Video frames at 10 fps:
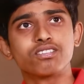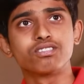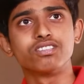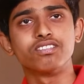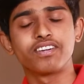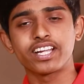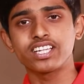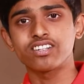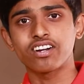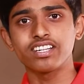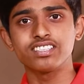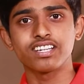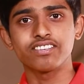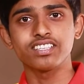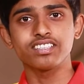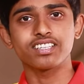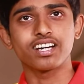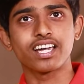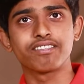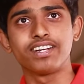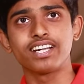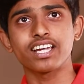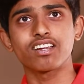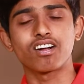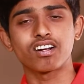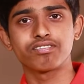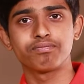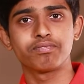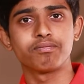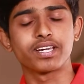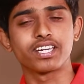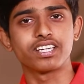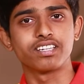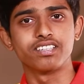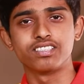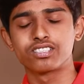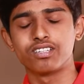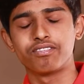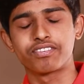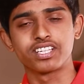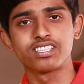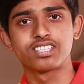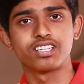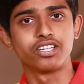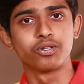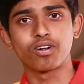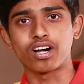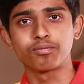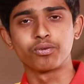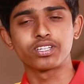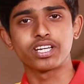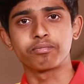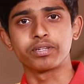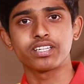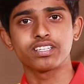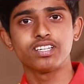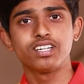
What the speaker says: So when I joined in 7th, I felt like a lot of my friends knew a lot more than me.